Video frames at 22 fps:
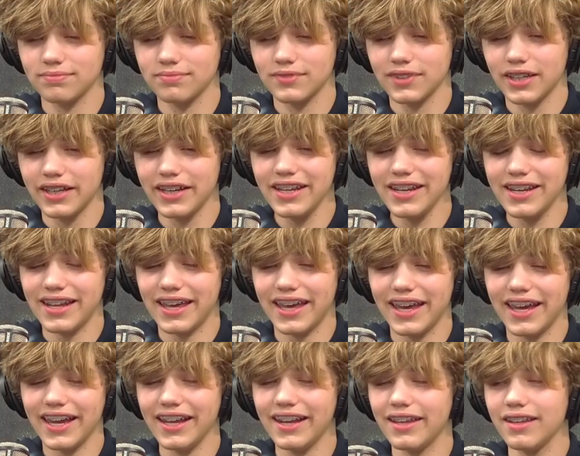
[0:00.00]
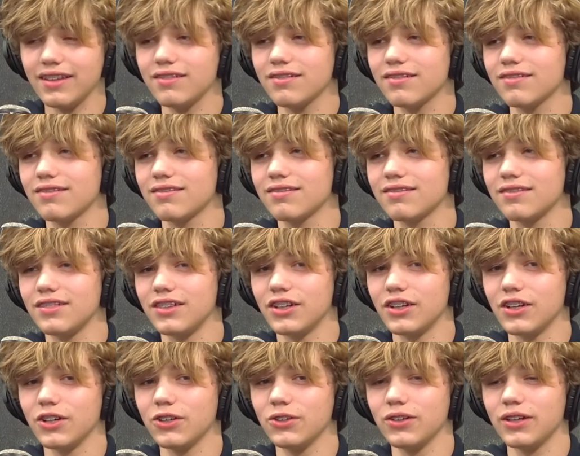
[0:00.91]
I didn't hate it. Yeah.
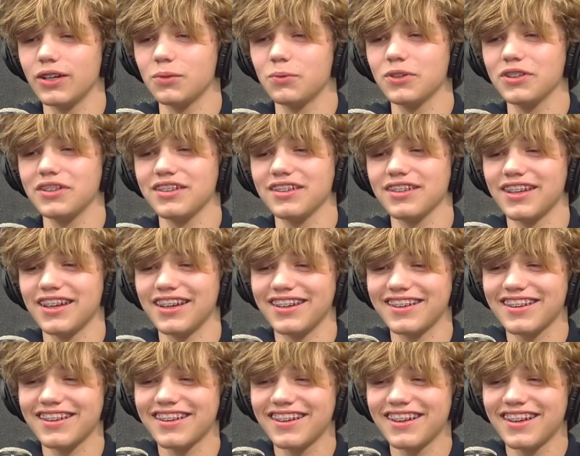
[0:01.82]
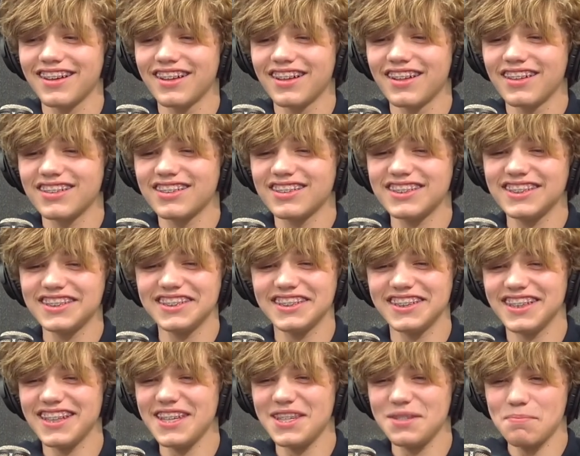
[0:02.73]
You know? It wasn't mm-hmm. like
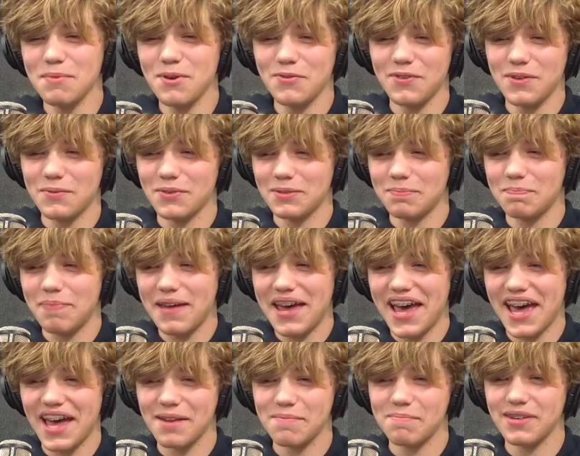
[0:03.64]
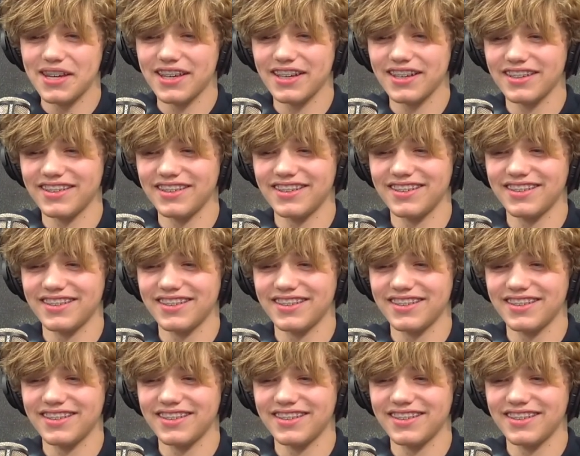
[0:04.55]
uh, this movie was bad because